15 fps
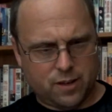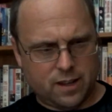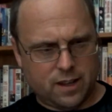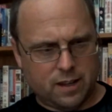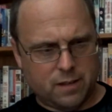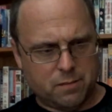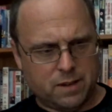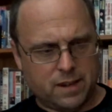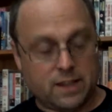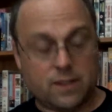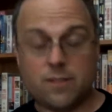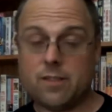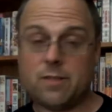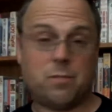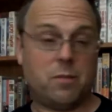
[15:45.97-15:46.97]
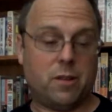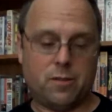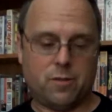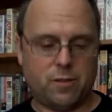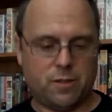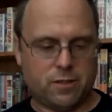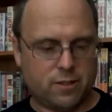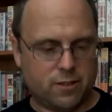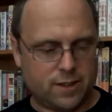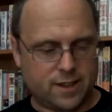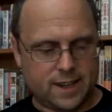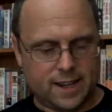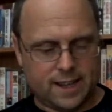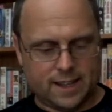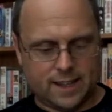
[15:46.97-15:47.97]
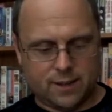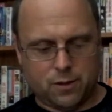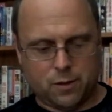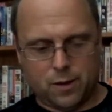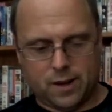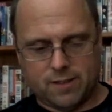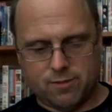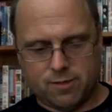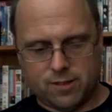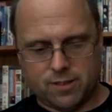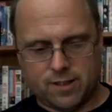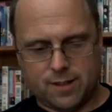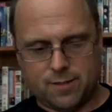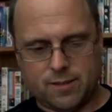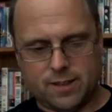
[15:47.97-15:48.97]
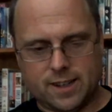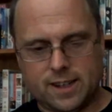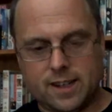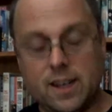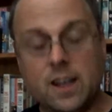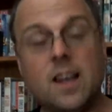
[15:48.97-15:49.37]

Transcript: It looks beautiful to look at, you know, the way it runs and everything.